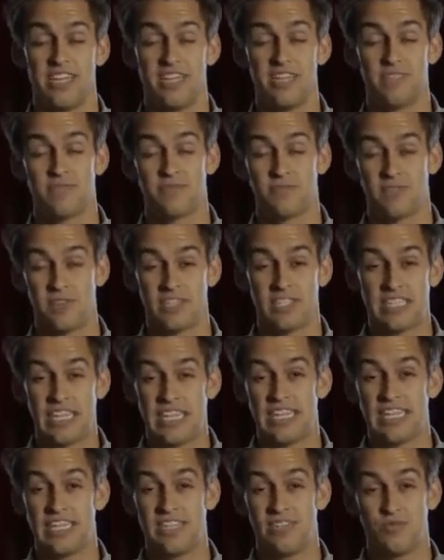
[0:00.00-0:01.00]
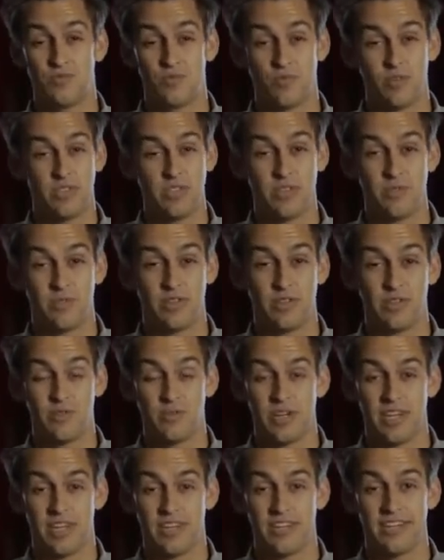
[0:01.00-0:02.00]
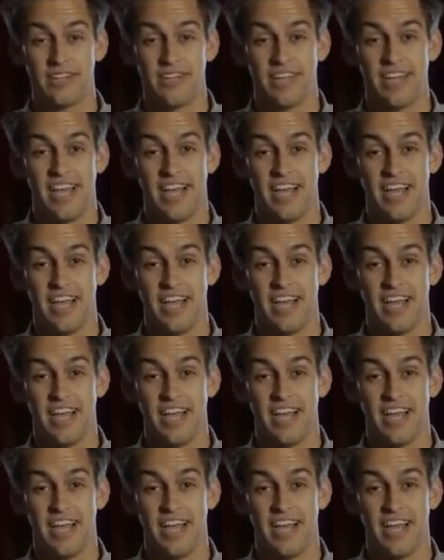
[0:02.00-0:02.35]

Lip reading: This first idea is really, really weird,